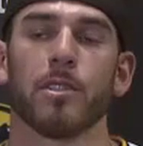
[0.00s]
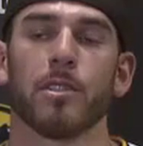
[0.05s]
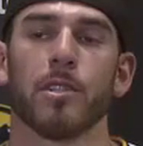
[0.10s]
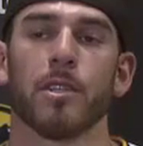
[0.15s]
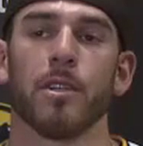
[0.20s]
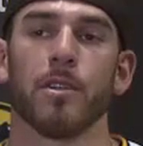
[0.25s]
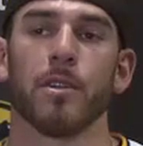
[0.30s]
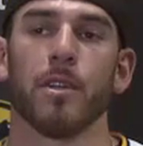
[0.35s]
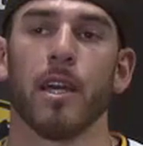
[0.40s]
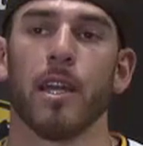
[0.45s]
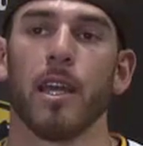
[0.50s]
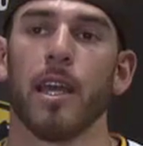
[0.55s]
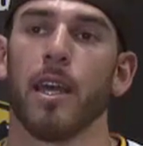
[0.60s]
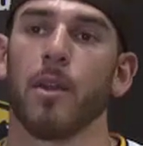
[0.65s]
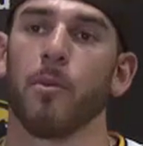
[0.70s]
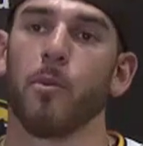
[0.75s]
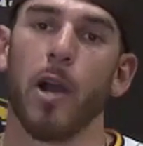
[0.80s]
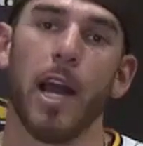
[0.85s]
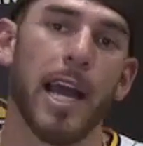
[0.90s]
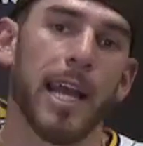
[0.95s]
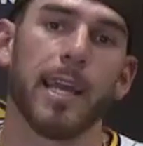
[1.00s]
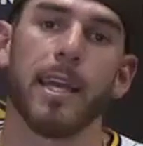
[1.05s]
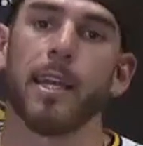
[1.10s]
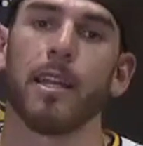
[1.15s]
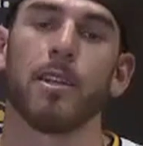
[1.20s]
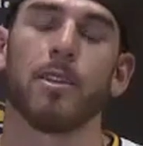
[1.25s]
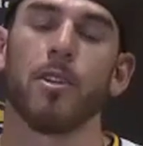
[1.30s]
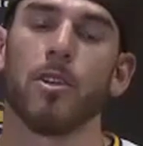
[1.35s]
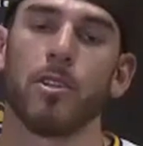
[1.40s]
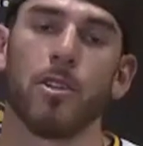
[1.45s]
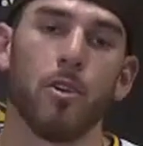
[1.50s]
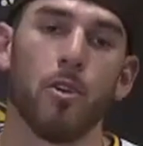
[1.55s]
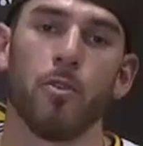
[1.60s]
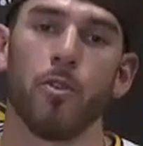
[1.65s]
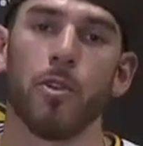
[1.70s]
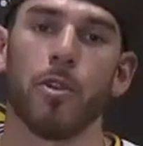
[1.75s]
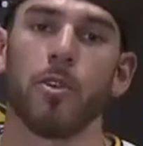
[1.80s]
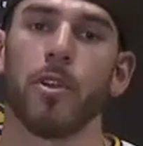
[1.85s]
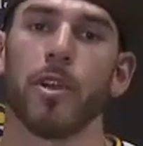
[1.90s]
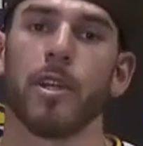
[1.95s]
you know, kind of head whacking and looked
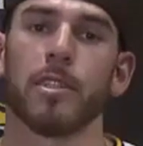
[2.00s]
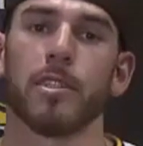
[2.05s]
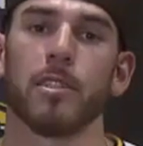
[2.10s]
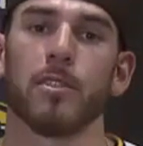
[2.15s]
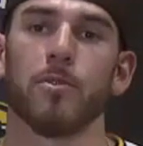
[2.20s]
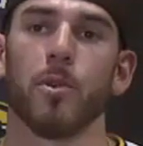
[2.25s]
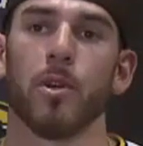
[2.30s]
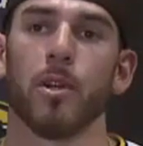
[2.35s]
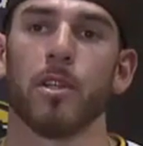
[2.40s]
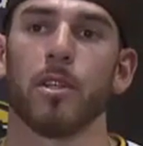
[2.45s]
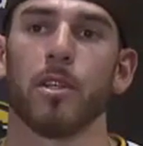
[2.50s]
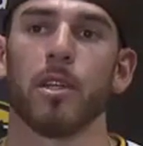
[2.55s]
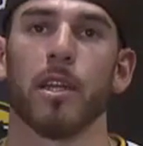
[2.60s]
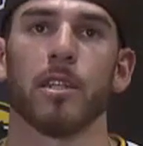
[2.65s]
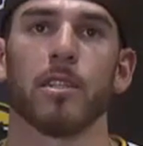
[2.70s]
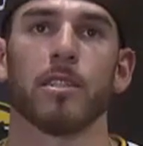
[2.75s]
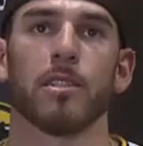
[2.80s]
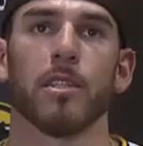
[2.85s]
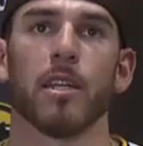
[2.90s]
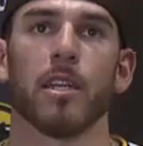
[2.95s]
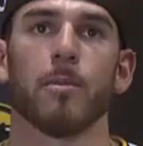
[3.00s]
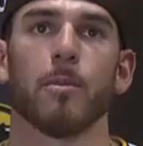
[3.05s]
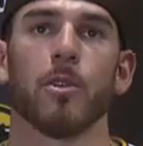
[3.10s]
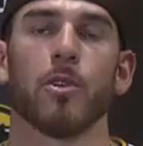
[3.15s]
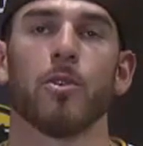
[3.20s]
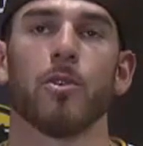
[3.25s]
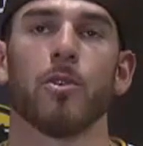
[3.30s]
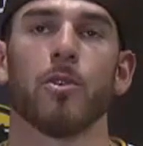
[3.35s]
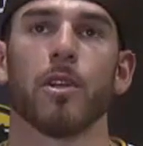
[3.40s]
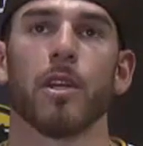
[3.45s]
over aggressive, wanting to kind of slam the door,